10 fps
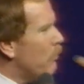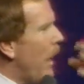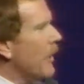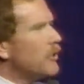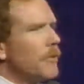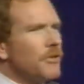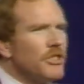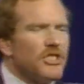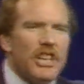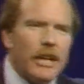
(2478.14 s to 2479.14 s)
beds of
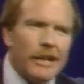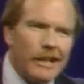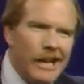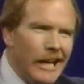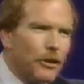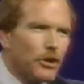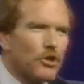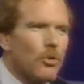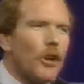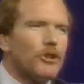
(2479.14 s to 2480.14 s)
sin,
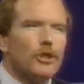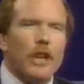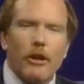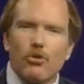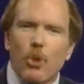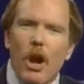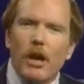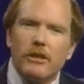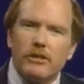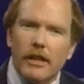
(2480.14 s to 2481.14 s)
destruction, and
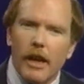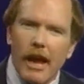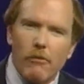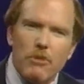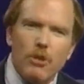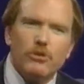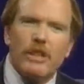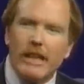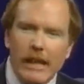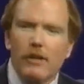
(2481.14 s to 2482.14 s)
drugs and
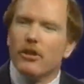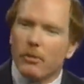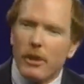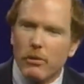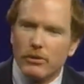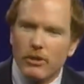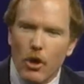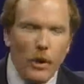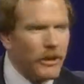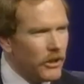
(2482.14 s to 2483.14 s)
music into the people's
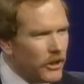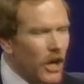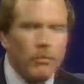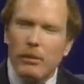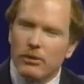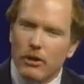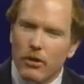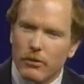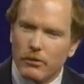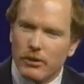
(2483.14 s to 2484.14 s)
home, into the young people's
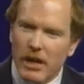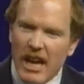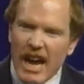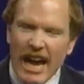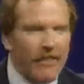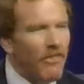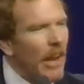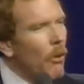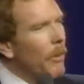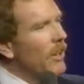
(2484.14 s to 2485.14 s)
homes. And
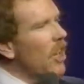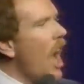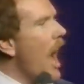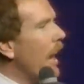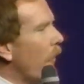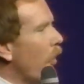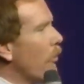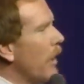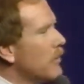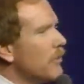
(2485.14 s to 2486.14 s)
they will be lying on
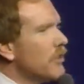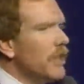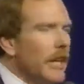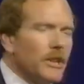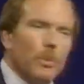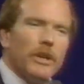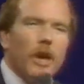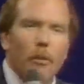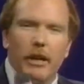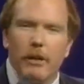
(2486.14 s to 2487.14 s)
their beds of sin as we
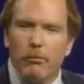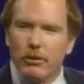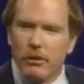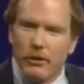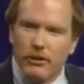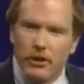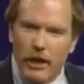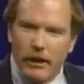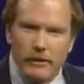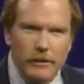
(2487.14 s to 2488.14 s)
come in and put them in
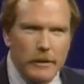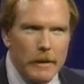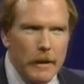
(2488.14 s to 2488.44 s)
chains.